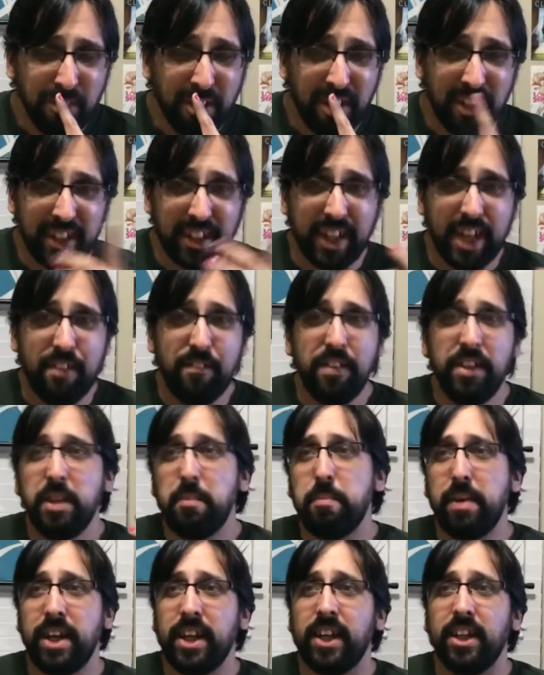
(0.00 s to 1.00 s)
like even the
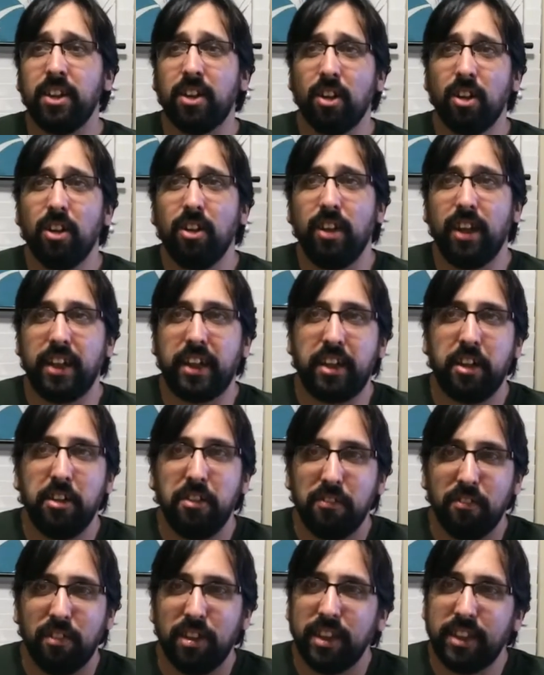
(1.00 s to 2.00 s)
main girl i
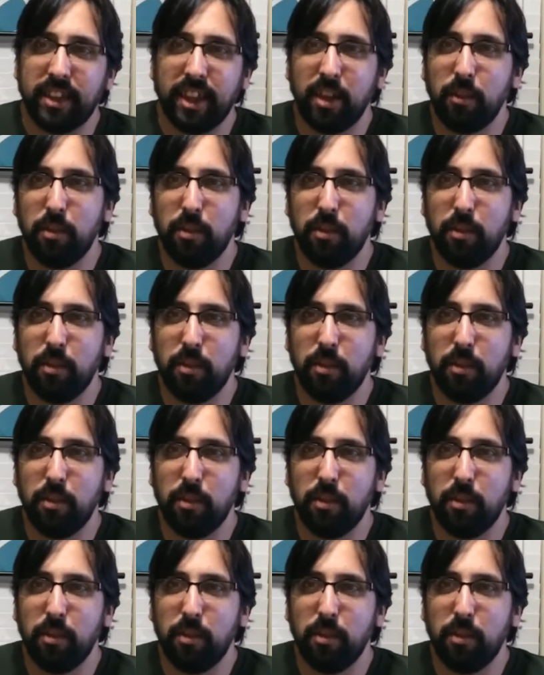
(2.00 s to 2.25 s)
couldn't really tell